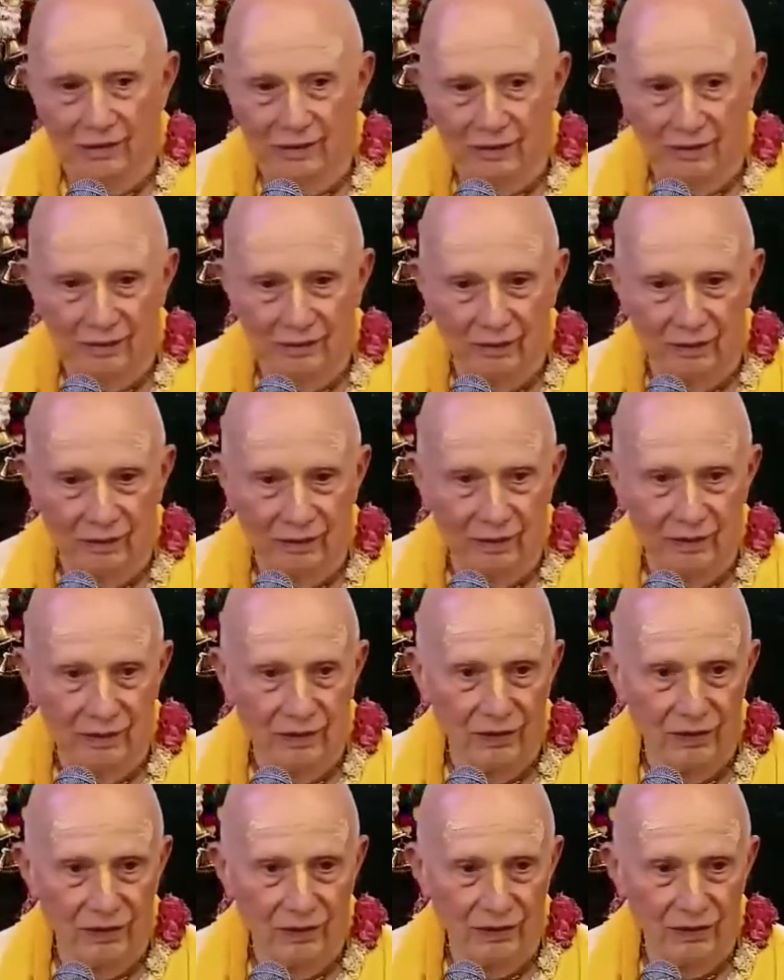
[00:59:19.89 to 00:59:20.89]
And the
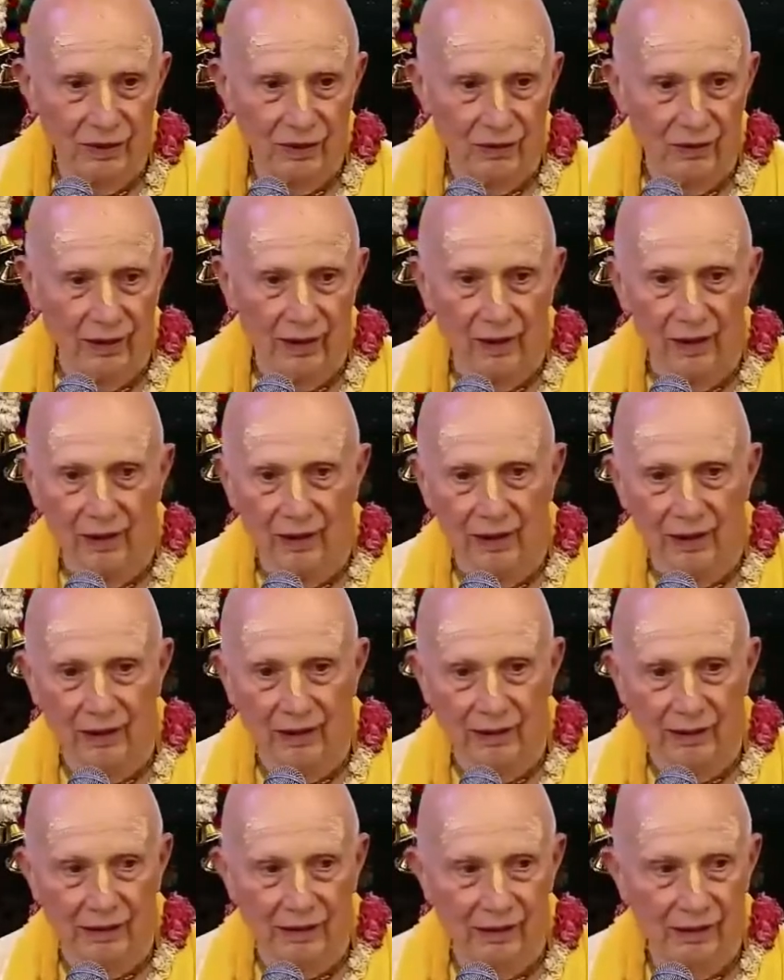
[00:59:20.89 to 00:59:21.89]
world is just going
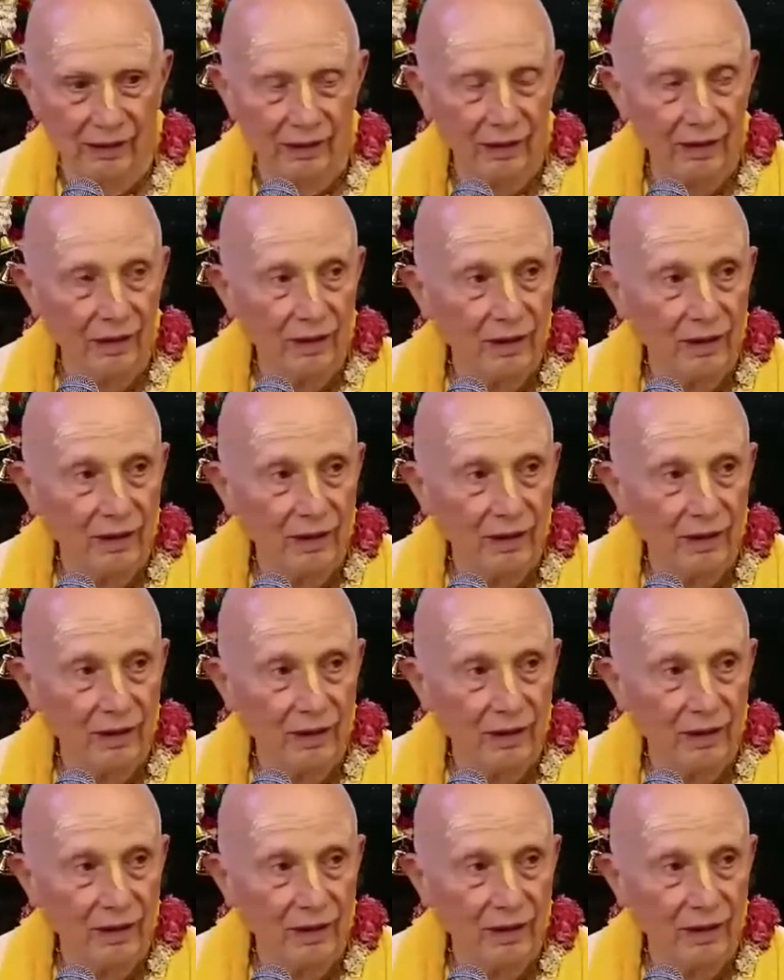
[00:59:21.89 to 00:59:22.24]
on like that.